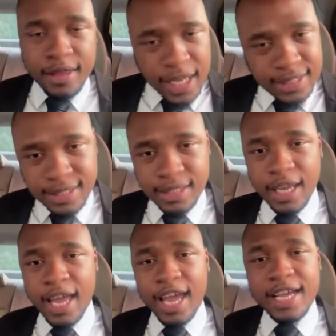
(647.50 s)

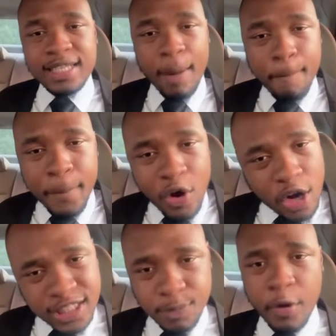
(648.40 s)
This is a
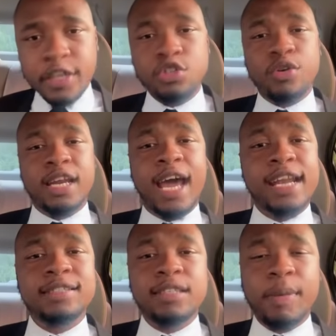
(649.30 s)
prospering
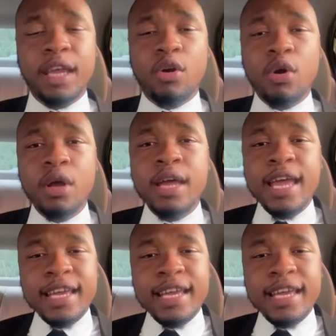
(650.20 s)
Trinidad and Tobago.